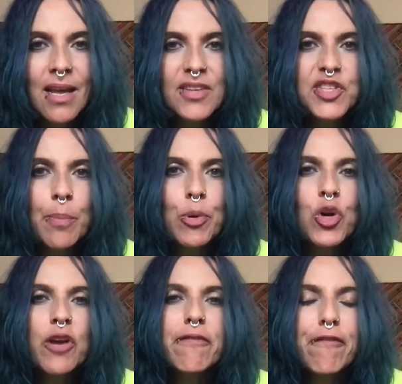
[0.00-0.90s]
So
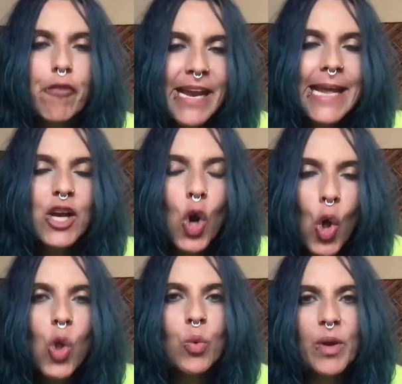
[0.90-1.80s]
book a free
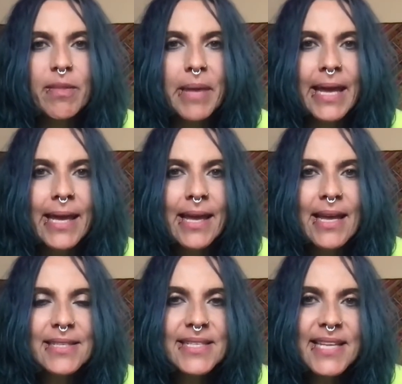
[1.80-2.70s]
call with me
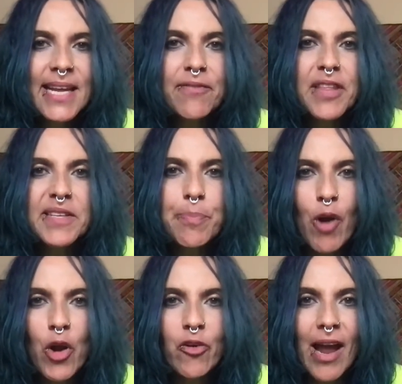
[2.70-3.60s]
to see if this
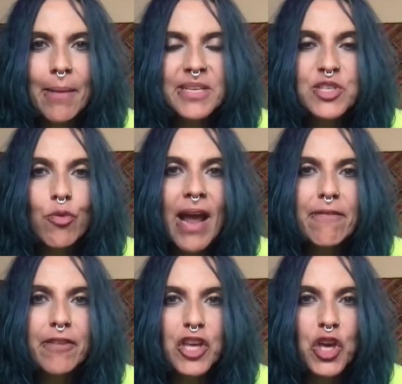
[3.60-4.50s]
program is right
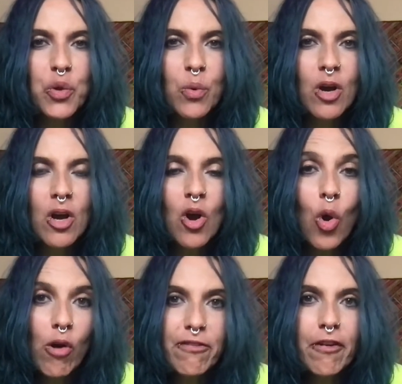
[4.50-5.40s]
for you
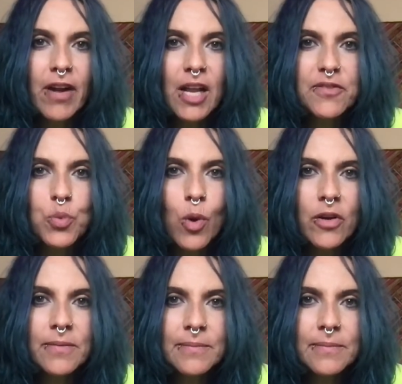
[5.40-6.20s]
or for a loved one.